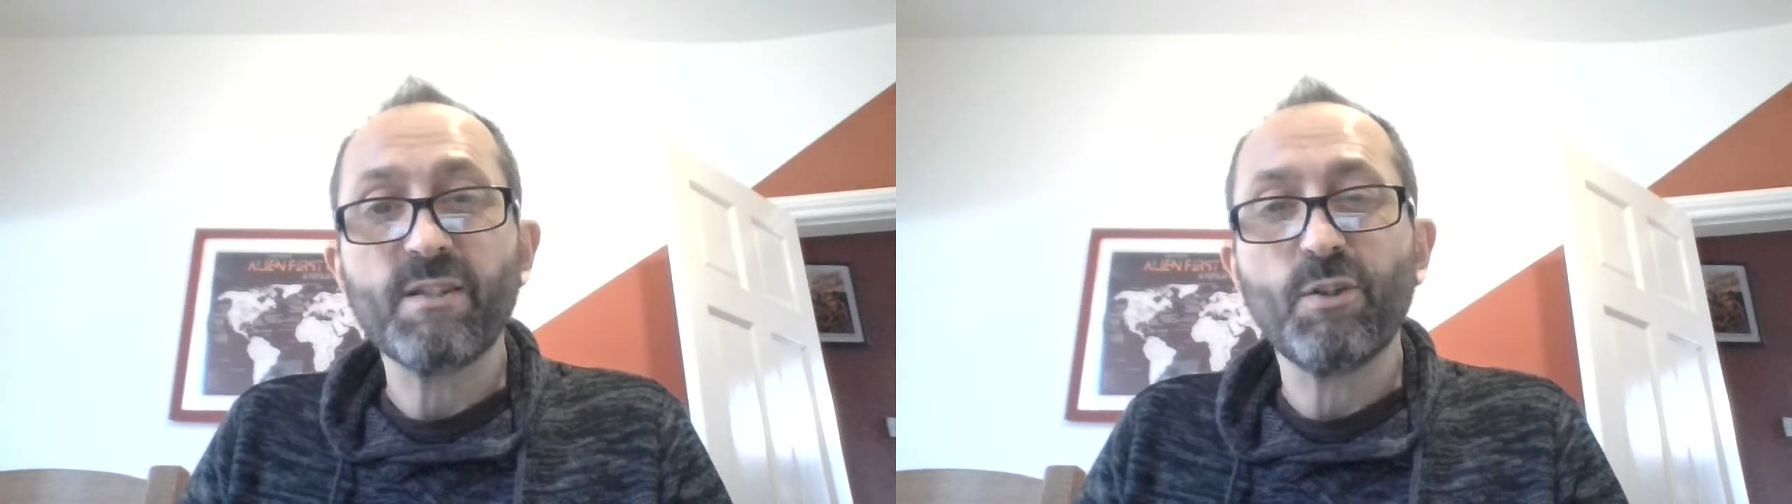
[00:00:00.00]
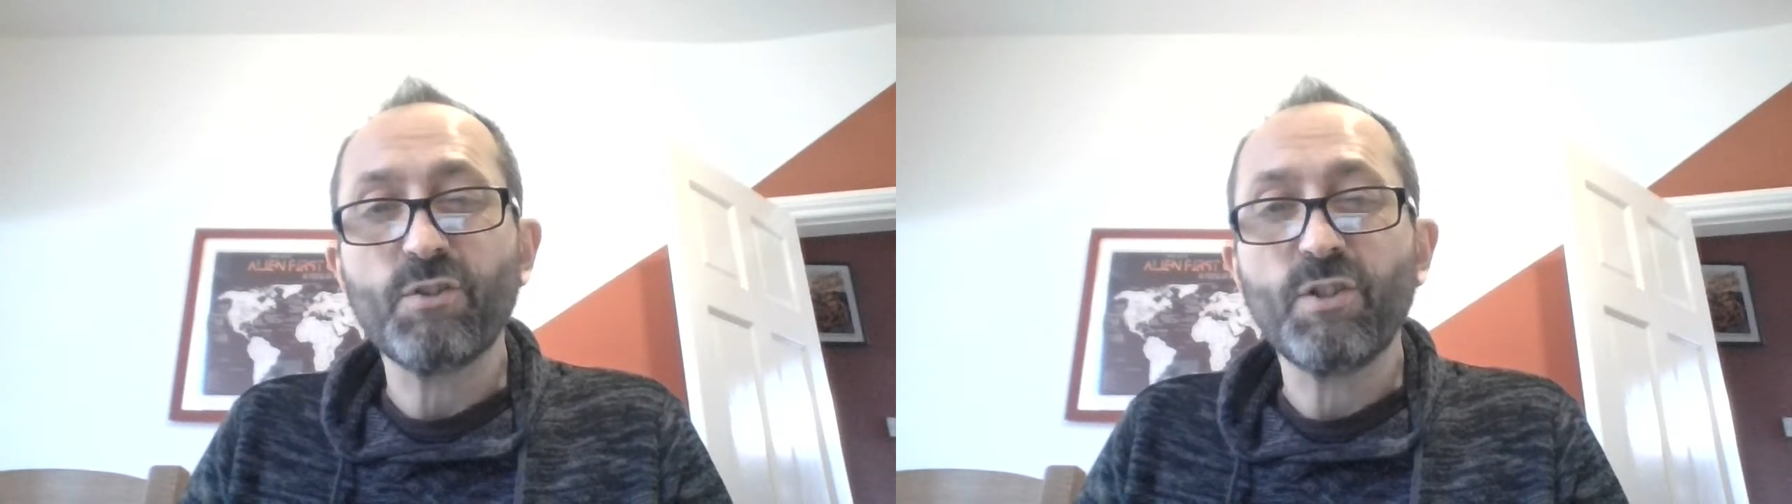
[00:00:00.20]

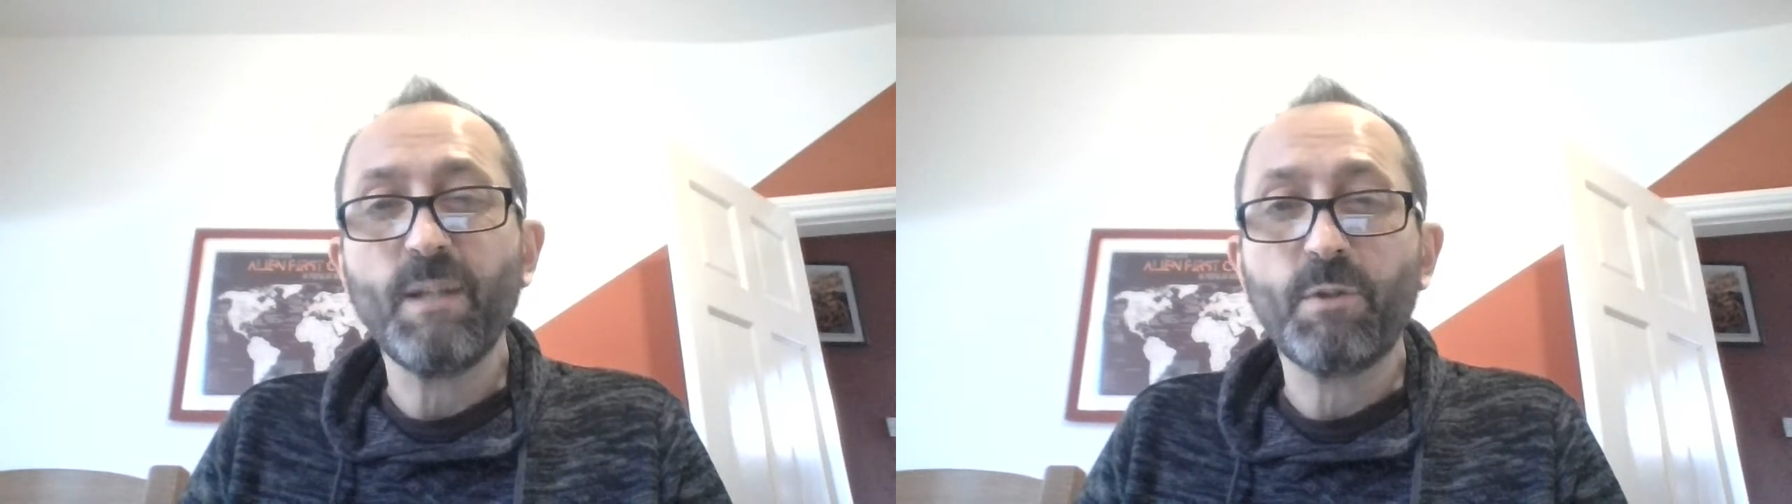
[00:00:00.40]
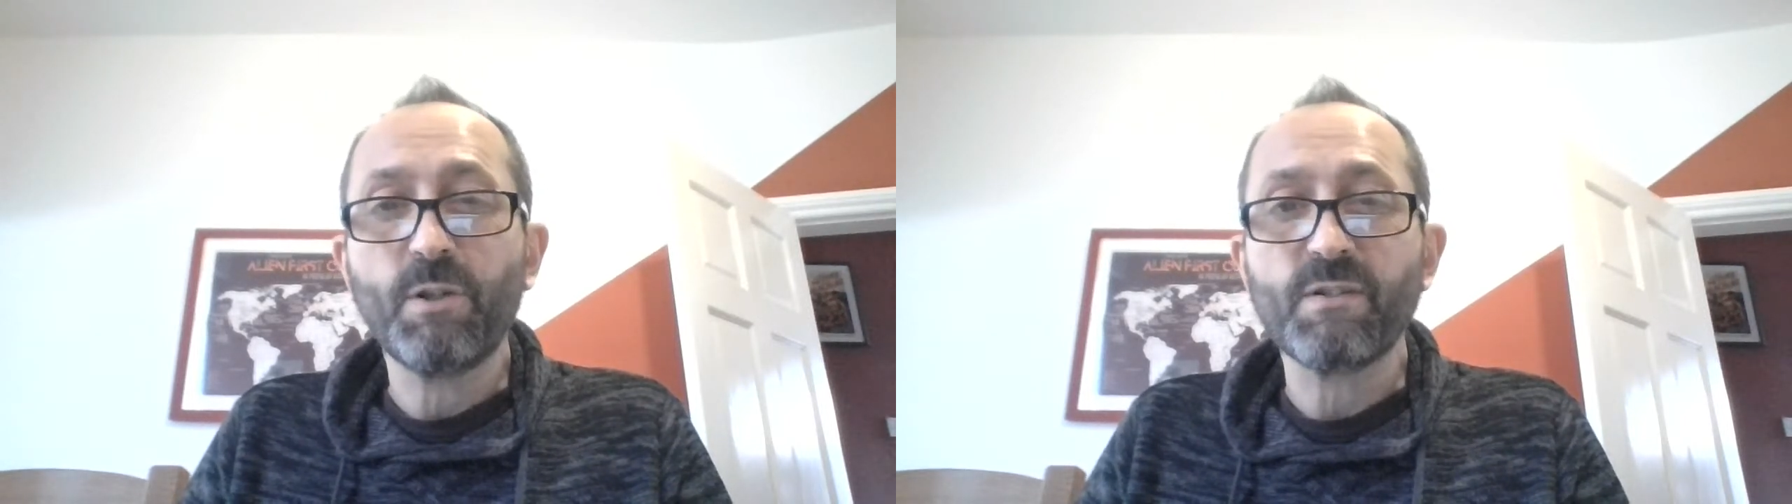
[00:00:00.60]
not
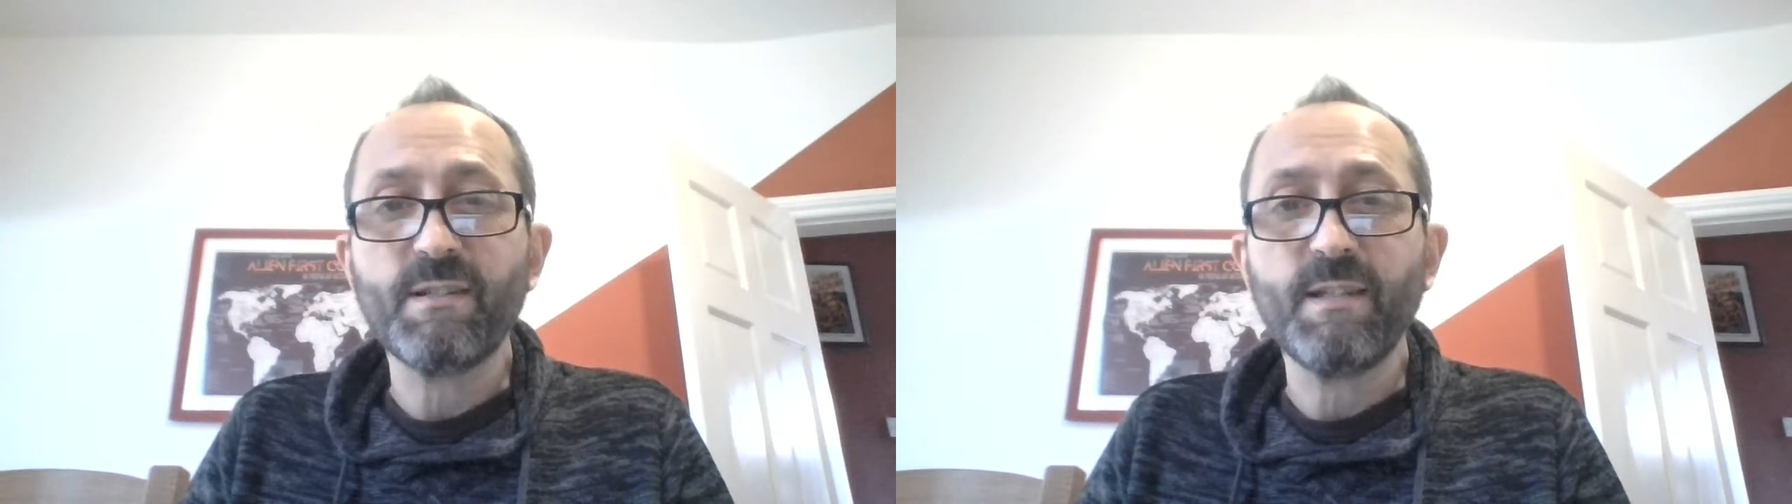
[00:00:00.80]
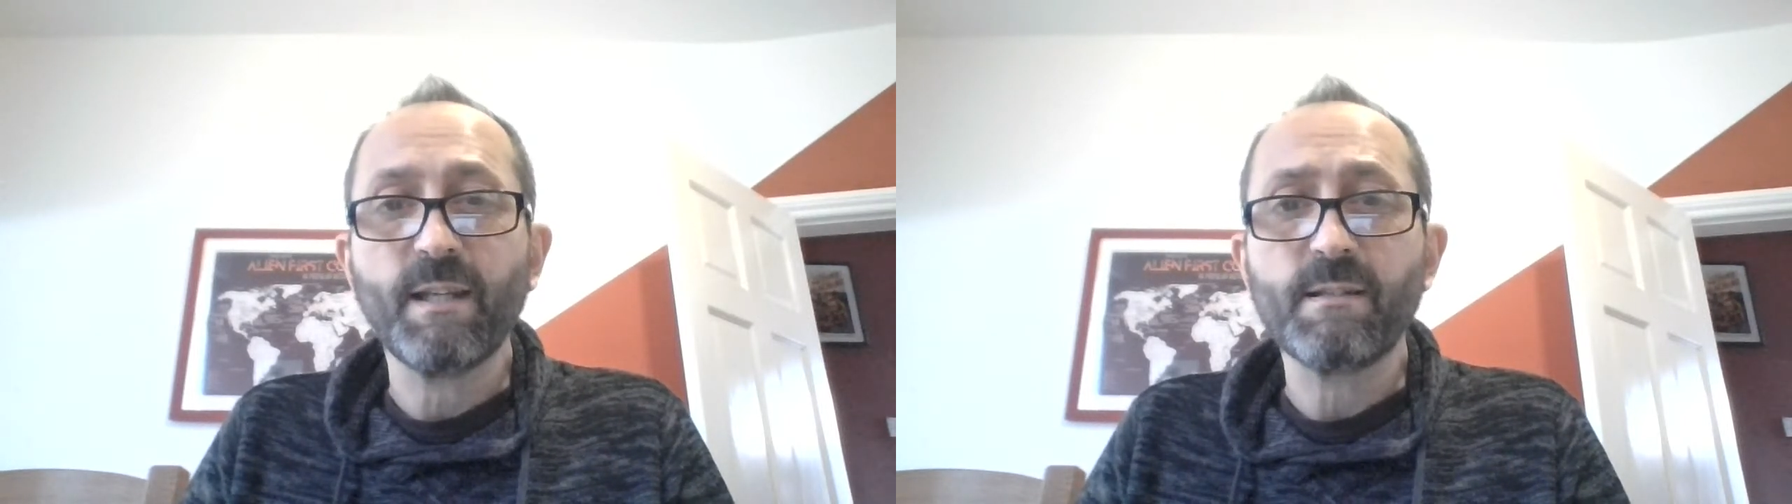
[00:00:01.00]
cheap, costs
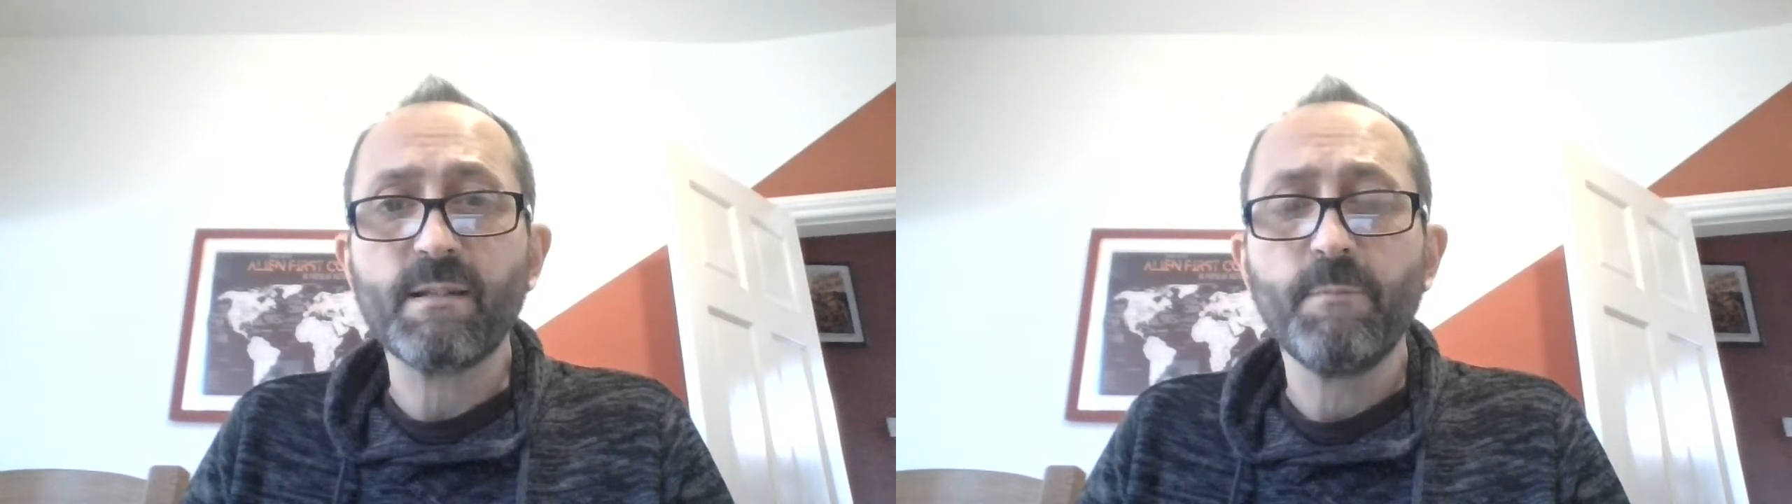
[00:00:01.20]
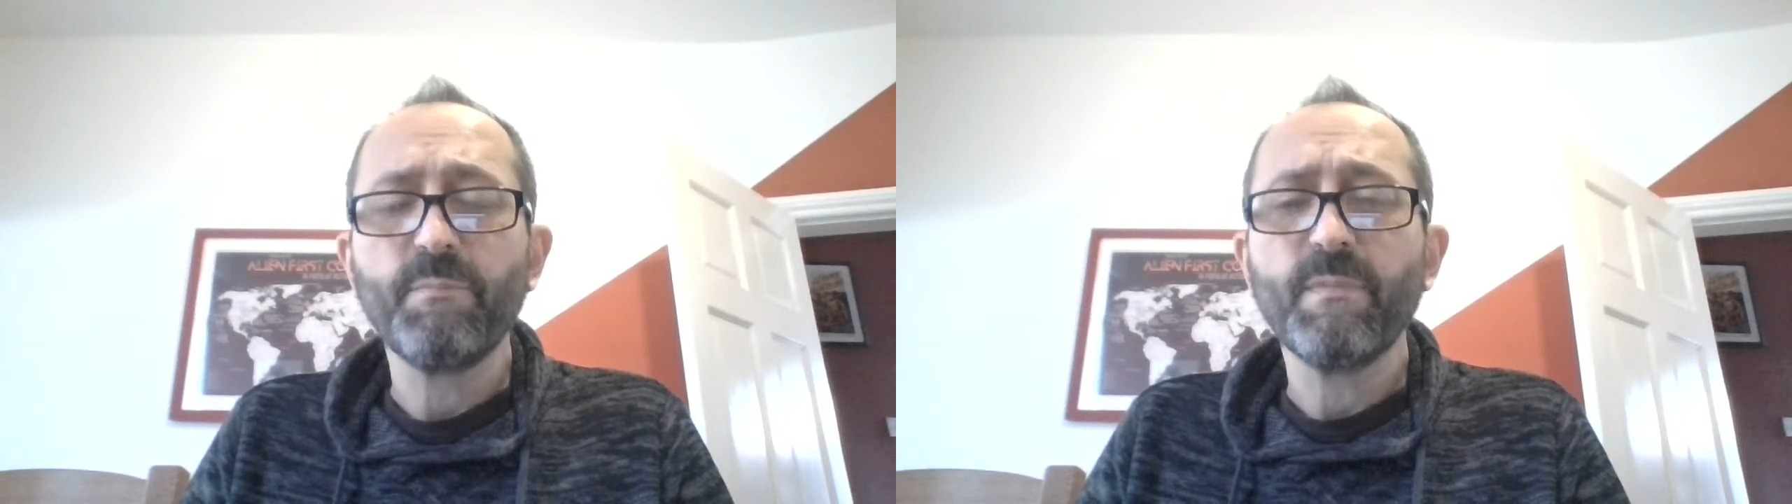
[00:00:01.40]

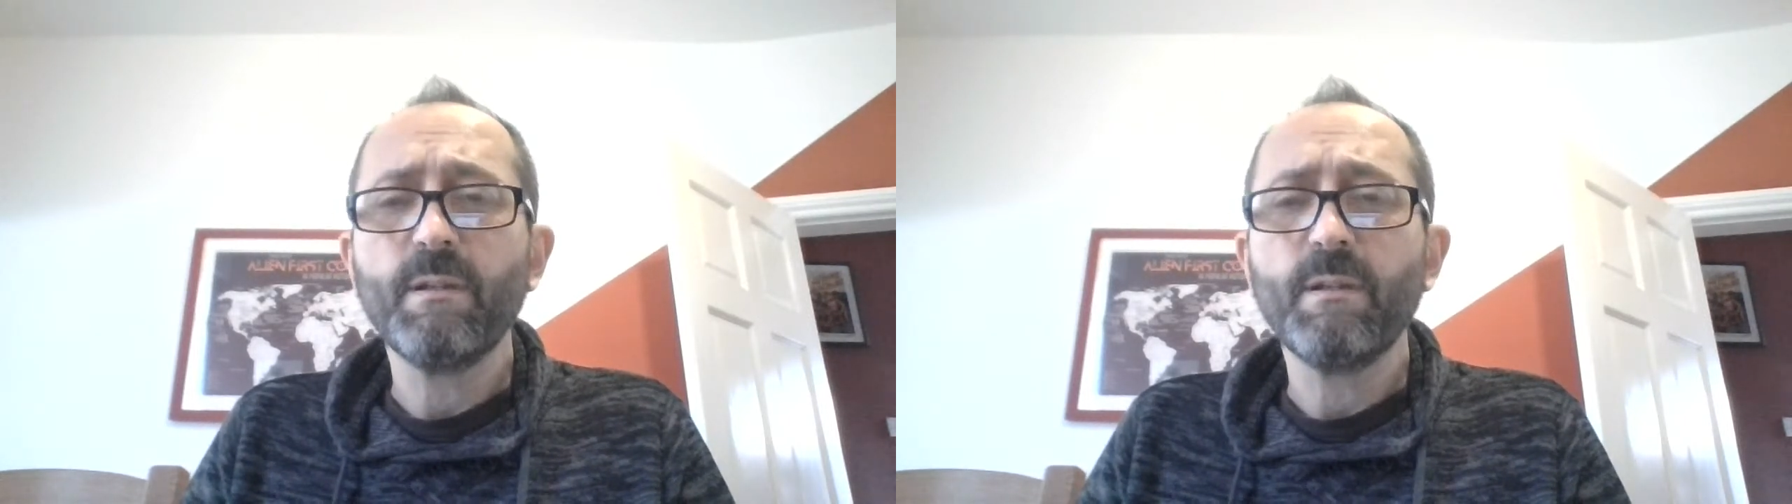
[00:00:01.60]
6,